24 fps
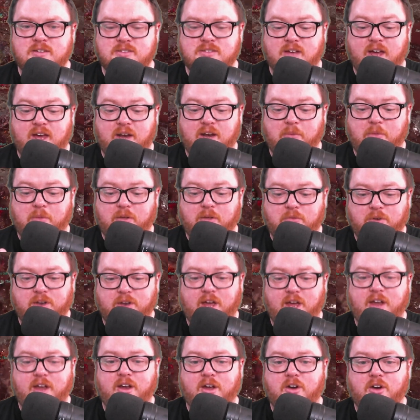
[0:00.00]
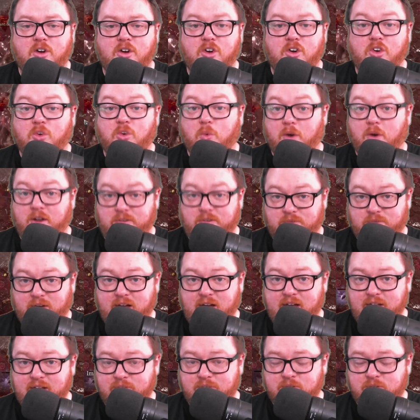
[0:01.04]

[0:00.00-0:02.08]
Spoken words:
item level 925.